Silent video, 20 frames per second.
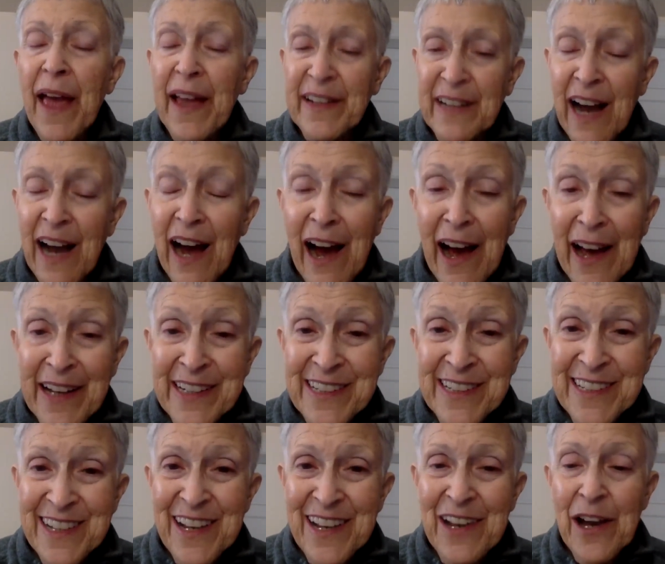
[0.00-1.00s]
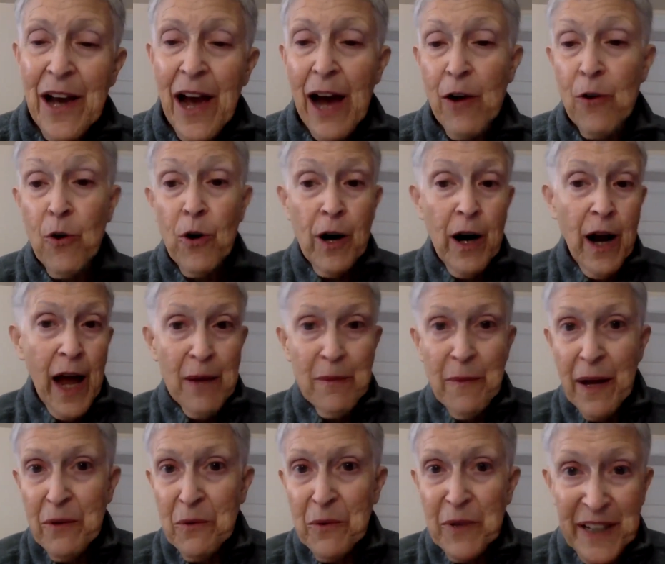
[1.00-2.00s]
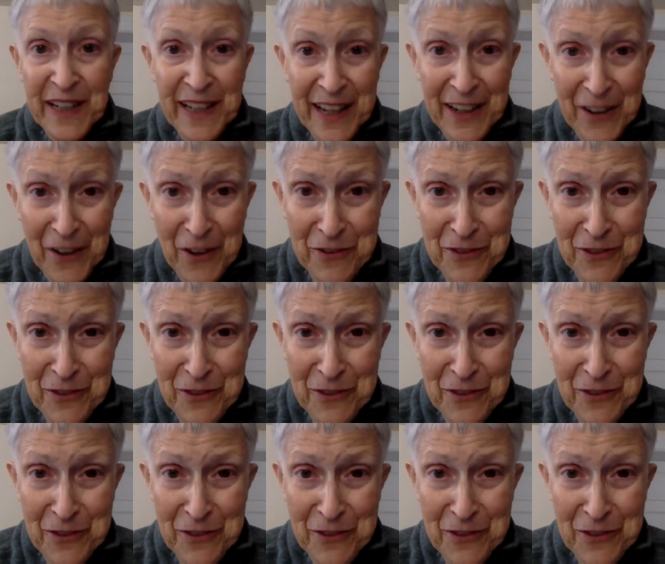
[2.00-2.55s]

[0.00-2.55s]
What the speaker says: and kind. Or I might want to get off the